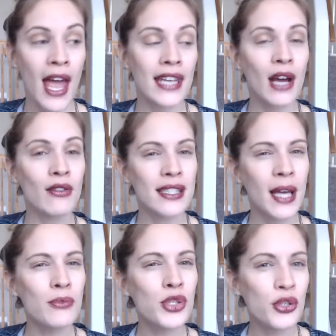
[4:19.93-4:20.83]
Now,
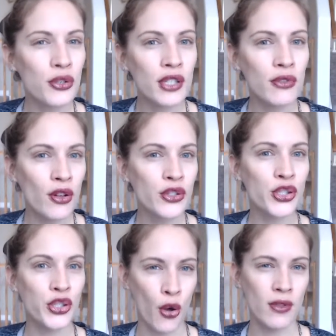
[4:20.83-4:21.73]
some two year olds
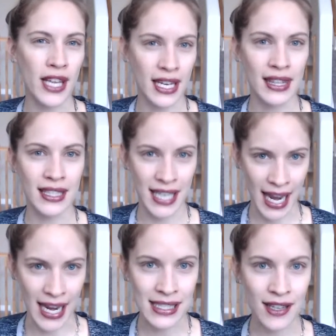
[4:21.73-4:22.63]
don't like the
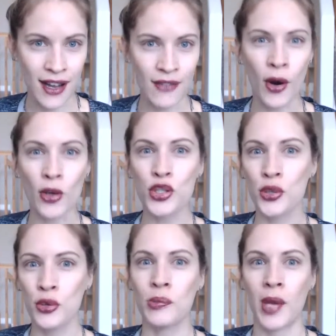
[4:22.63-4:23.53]
taste of our
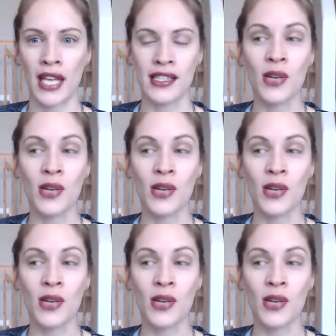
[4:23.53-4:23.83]
toothpaste.